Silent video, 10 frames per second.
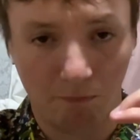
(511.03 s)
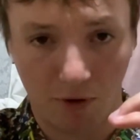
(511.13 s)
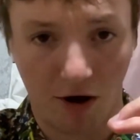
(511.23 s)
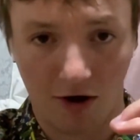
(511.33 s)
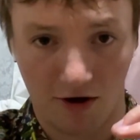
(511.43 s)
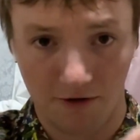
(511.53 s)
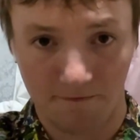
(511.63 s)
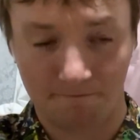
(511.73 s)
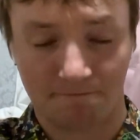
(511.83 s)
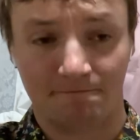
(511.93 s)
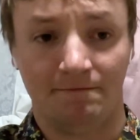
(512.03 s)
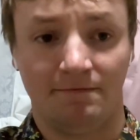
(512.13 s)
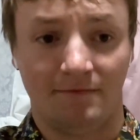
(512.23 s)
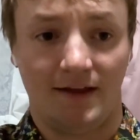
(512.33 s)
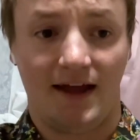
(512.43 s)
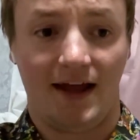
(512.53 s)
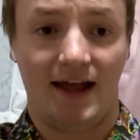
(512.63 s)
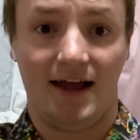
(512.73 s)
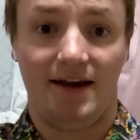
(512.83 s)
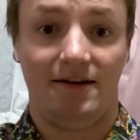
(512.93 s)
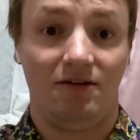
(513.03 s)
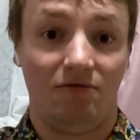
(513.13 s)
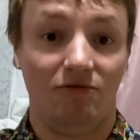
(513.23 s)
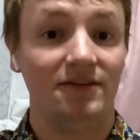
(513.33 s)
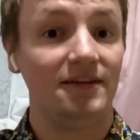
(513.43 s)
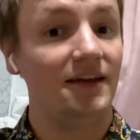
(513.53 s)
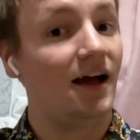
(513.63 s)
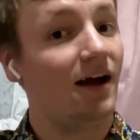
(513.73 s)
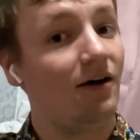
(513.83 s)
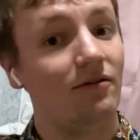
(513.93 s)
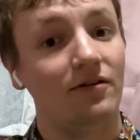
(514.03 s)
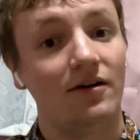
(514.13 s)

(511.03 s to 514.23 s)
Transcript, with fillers: ball. And we'll see how